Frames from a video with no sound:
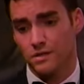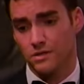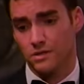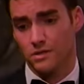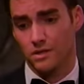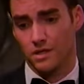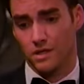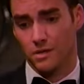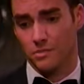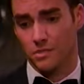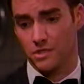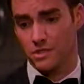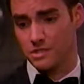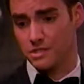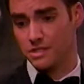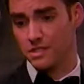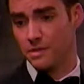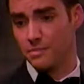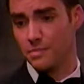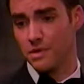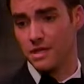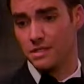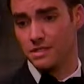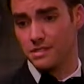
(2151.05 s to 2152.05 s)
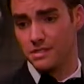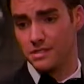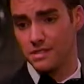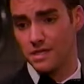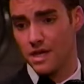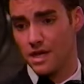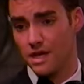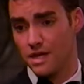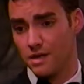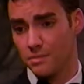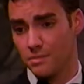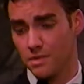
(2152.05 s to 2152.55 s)
Look, I'm gonna step
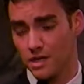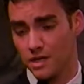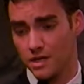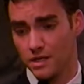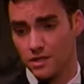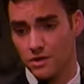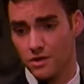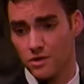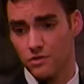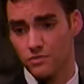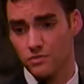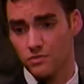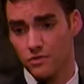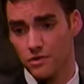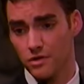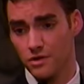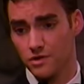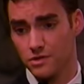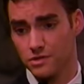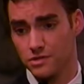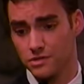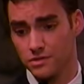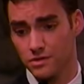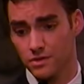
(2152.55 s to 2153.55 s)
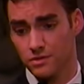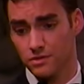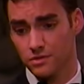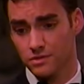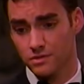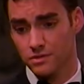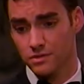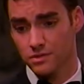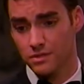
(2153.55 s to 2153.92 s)
outside. I'm not gonna go far, so.